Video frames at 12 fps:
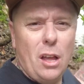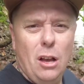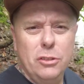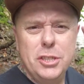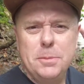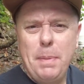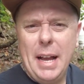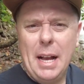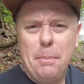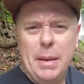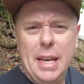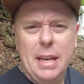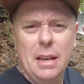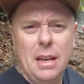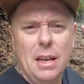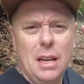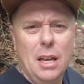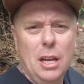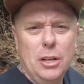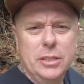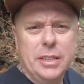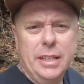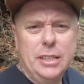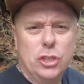I'll just back up here
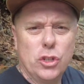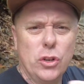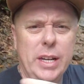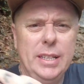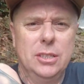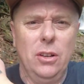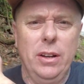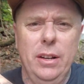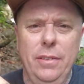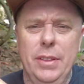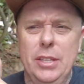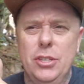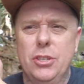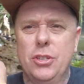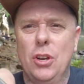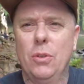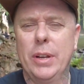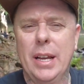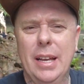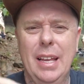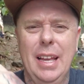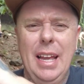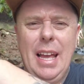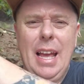using these trees, sorry, over this shoulder
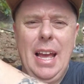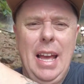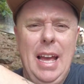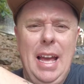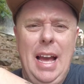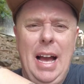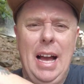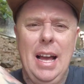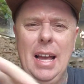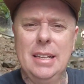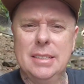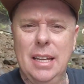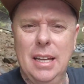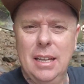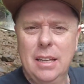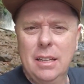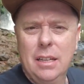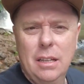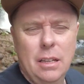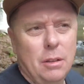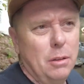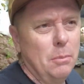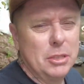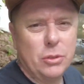as
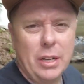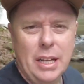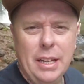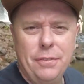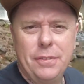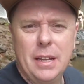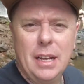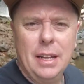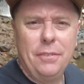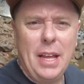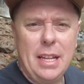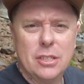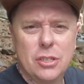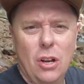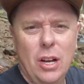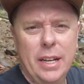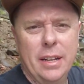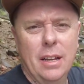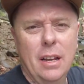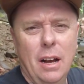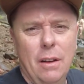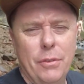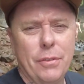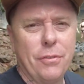my sort of left hand side
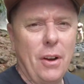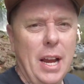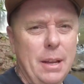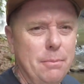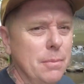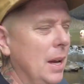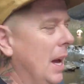of the frame,